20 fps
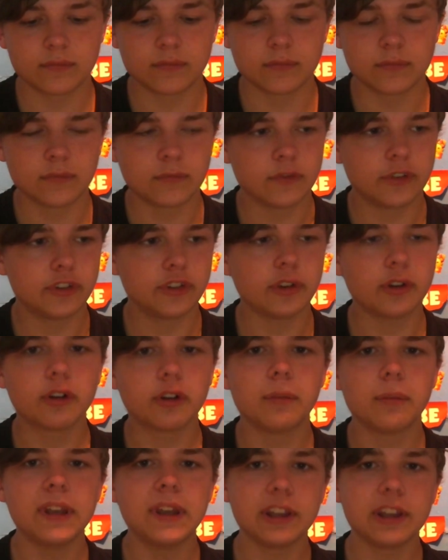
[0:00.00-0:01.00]
So there are
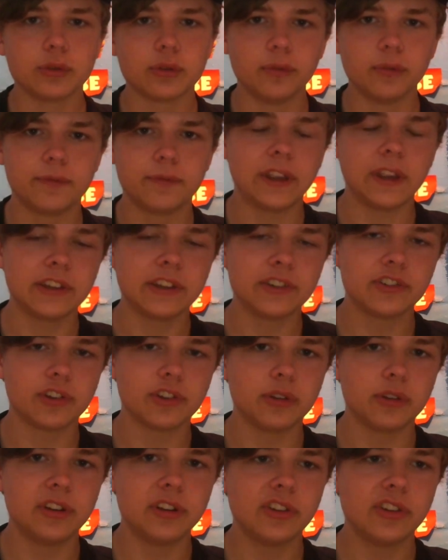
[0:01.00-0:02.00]
many cool things
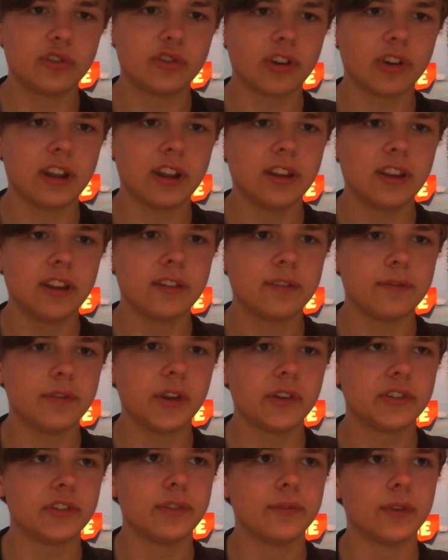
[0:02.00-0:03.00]
shown in this trailer.
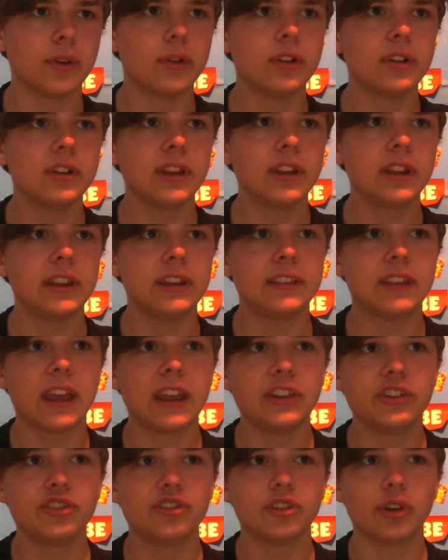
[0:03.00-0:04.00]
First of all, they
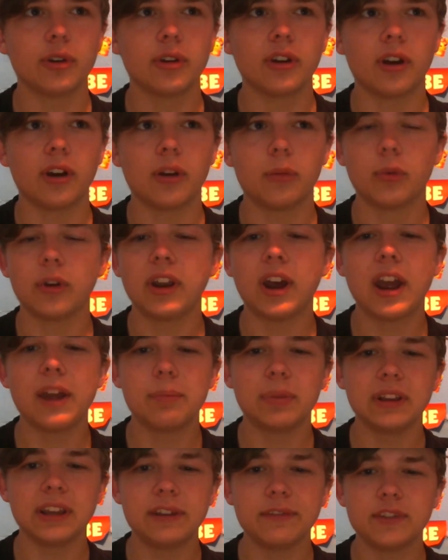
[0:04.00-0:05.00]
show what I
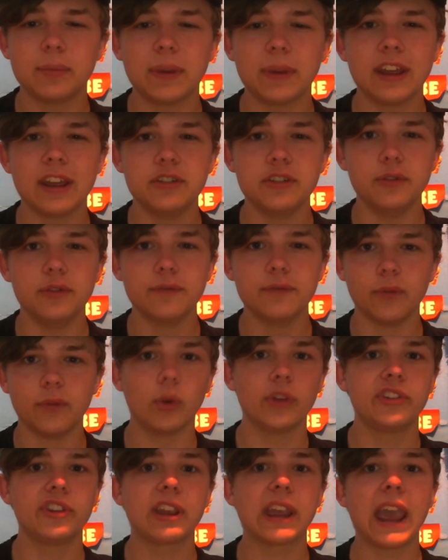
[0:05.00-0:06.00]
believe to be a new
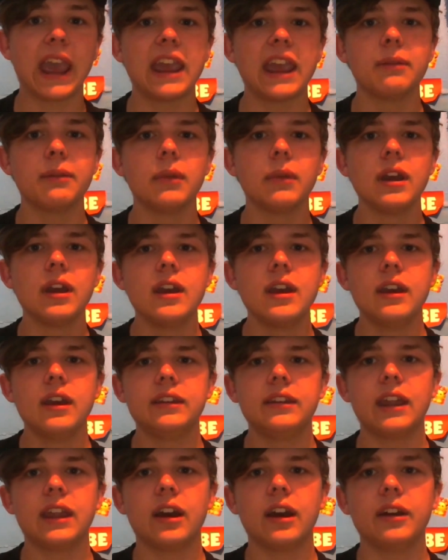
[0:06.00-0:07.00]
Forza game.
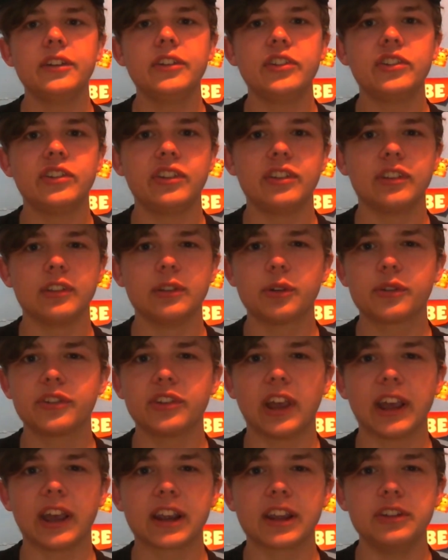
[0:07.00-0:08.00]
Now this looks
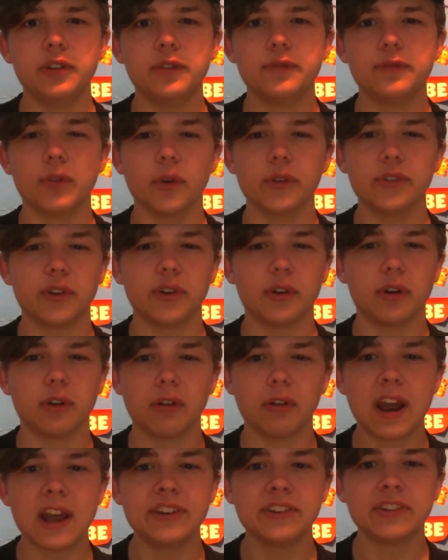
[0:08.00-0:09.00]
like a new Forza
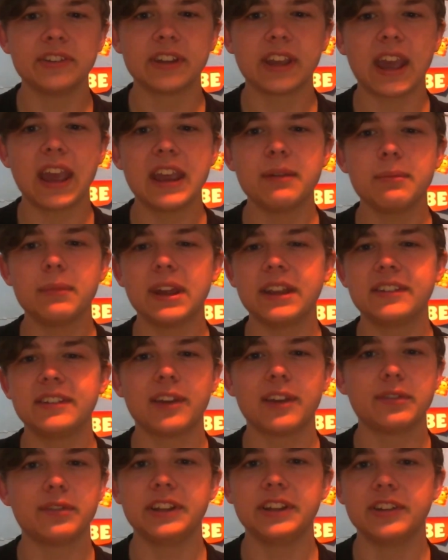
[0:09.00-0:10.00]
Horizon game. It
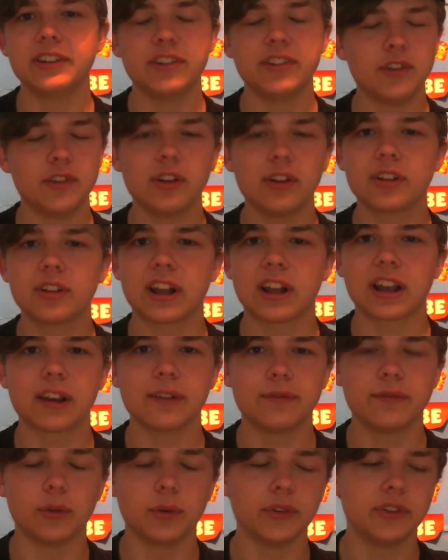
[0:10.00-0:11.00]
definitely does not look like a
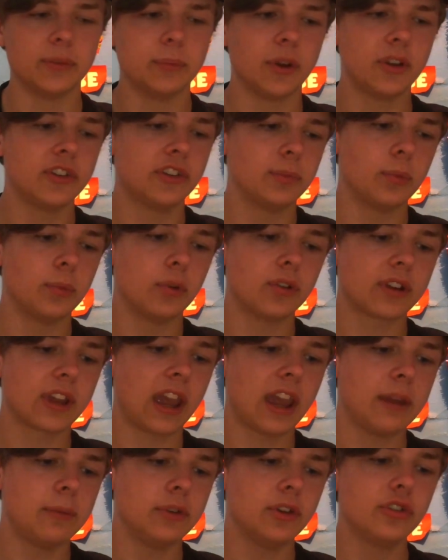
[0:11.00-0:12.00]
Forza Motorsport
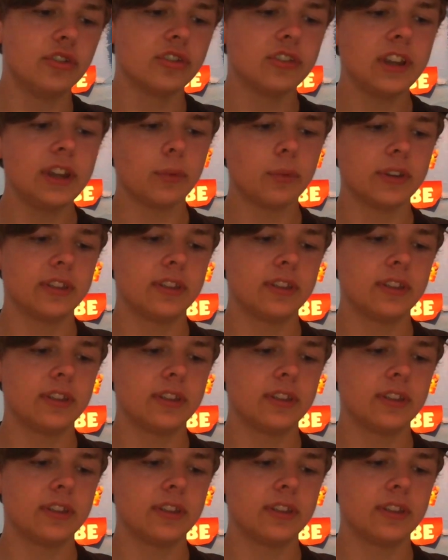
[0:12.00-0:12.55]
game. Usually what